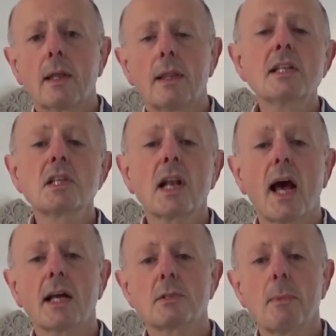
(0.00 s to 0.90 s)
These
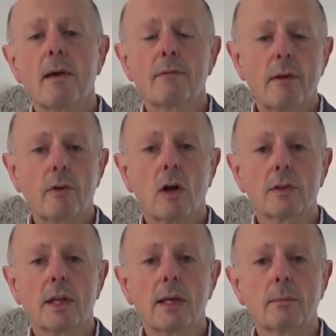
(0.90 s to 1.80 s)
clients may have
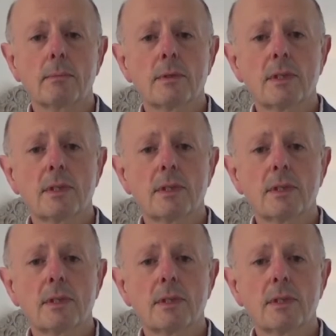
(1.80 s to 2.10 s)
difficulty